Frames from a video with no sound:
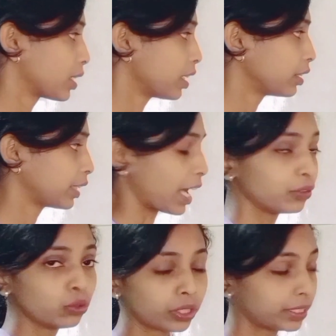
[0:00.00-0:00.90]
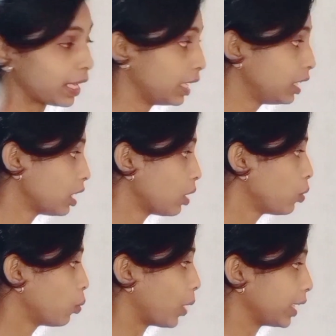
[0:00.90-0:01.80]
assign, can you tell
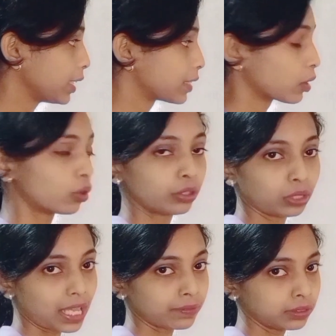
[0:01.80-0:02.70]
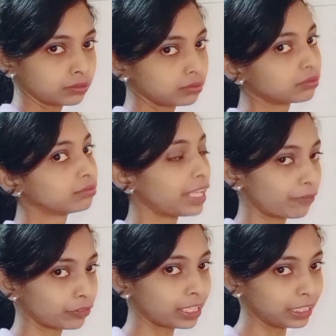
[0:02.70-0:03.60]
now y is equal to 11?
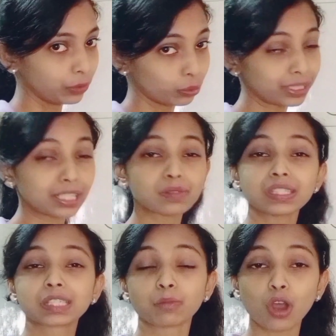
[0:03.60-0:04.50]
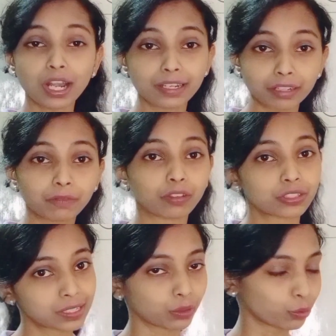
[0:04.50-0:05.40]
Definitely no. There is one small trick
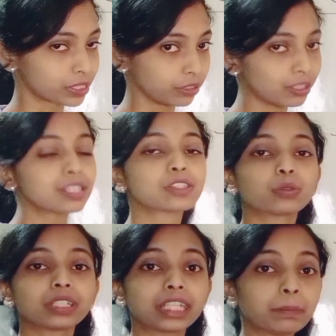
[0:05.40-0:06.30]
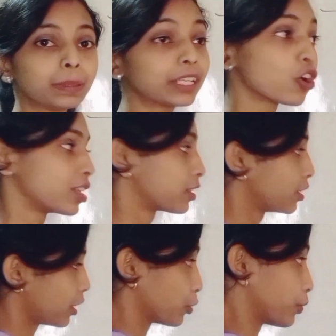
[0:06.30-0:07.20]
which is used here. So deeply
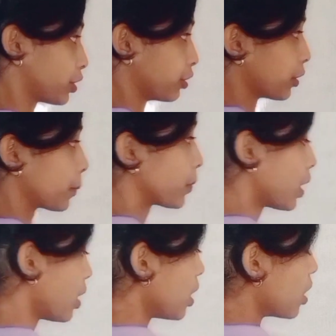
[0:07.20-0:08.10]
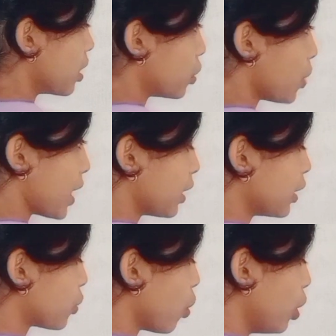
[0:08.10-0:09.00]
concentrate over here. So as
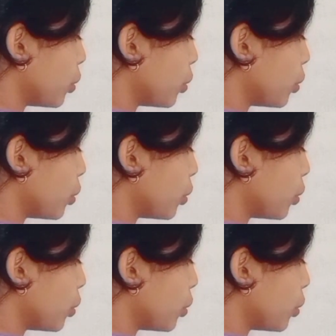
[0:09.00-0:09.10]
I told